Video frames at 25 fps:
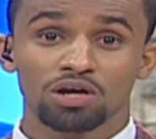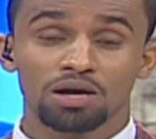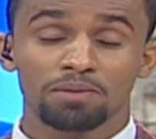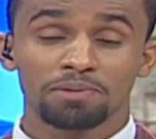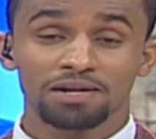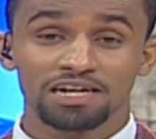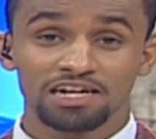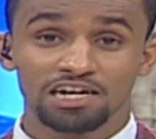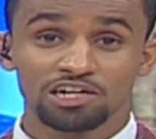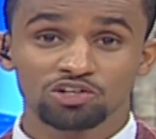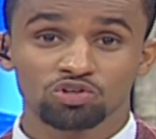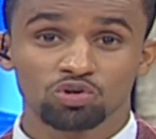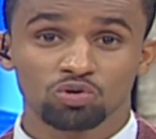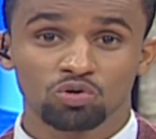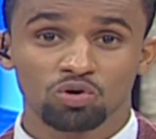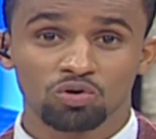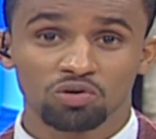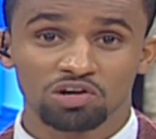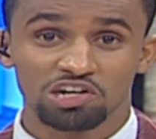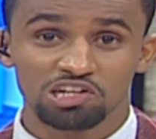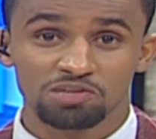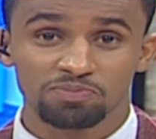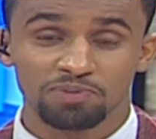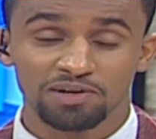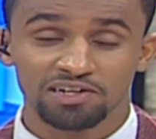Amani National
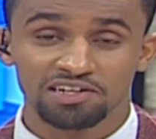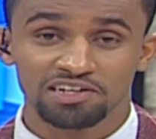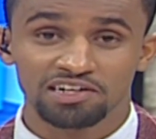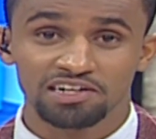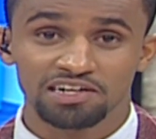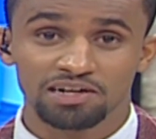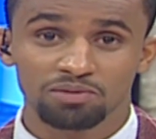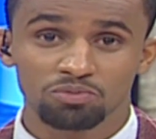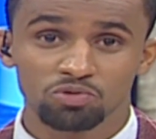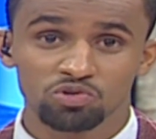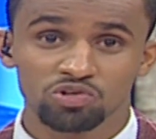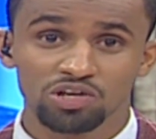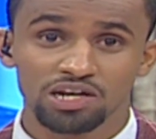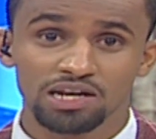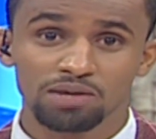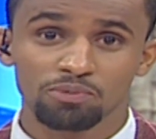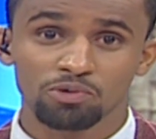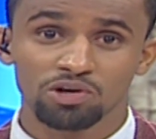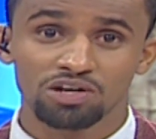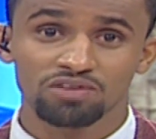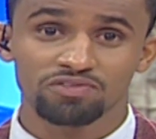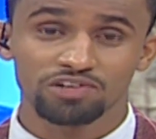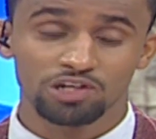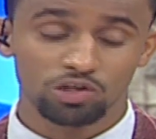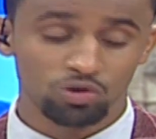Congress Party leader Musalia
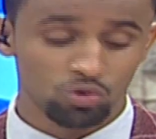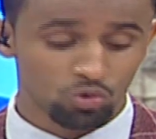Mudavadi,